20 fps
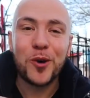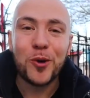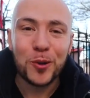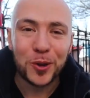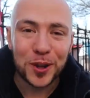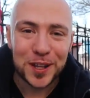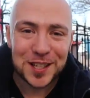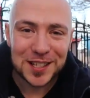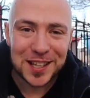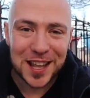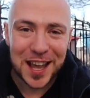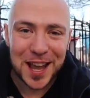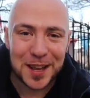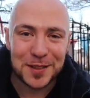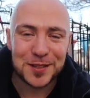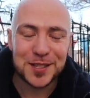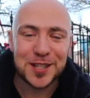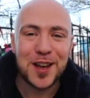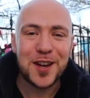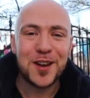coolest
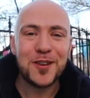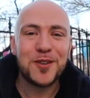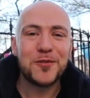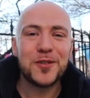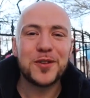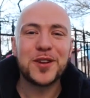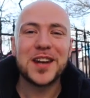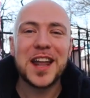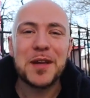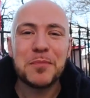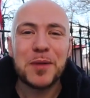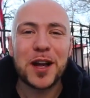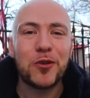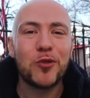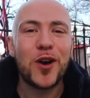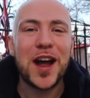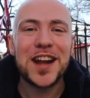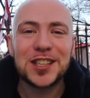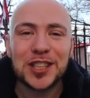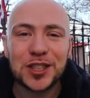names. We would name like
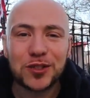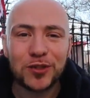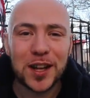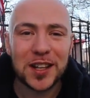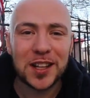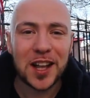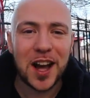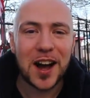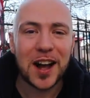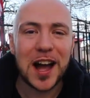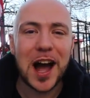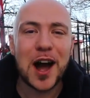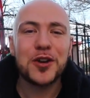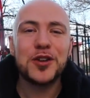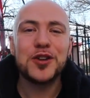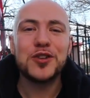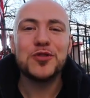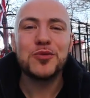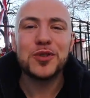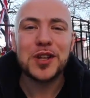Righteous Rendang. How
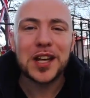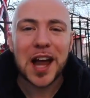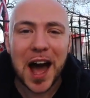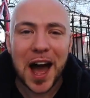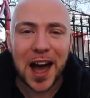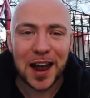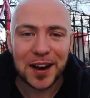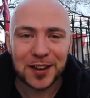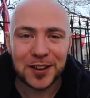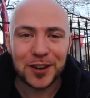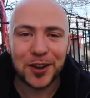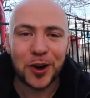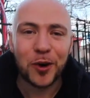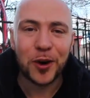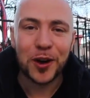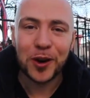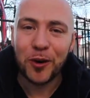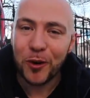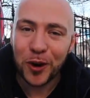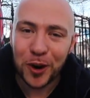can you not
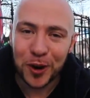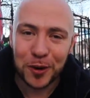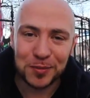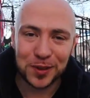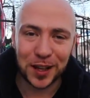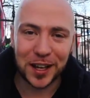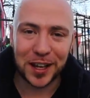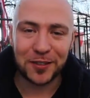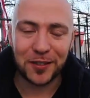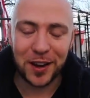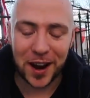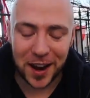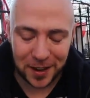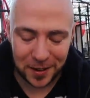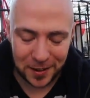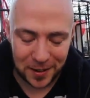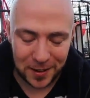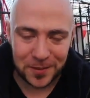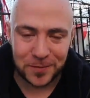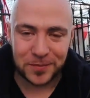go and order a plate, right?
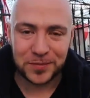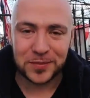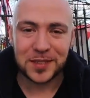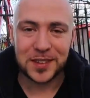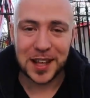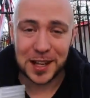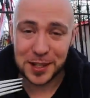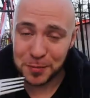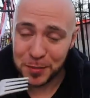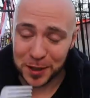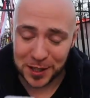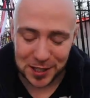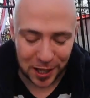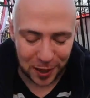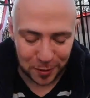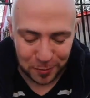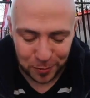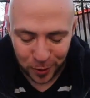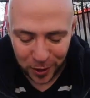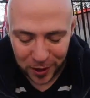That's a big
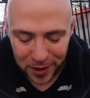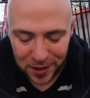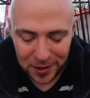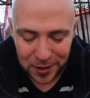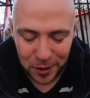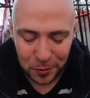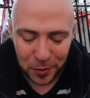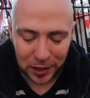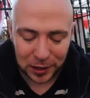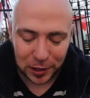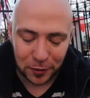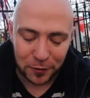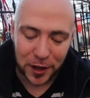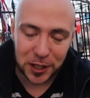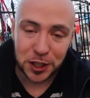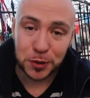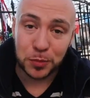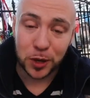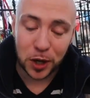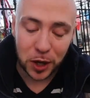selling point. And we got the
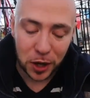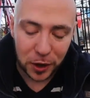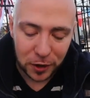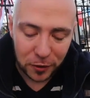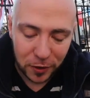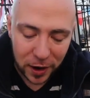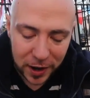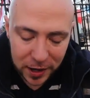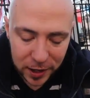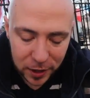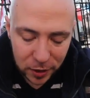vegetable curry right